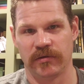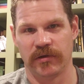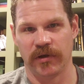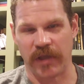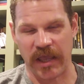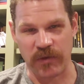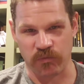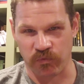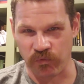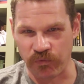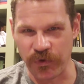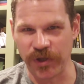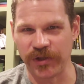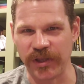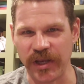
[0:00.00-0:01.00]
Okay,
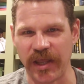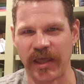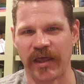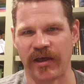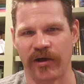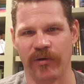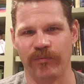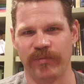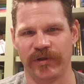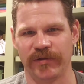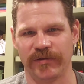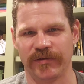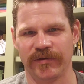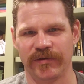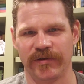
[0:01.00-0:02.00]
really to help?
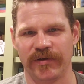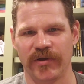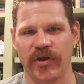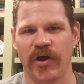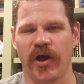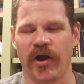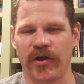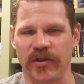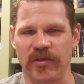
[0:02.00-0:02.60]
Or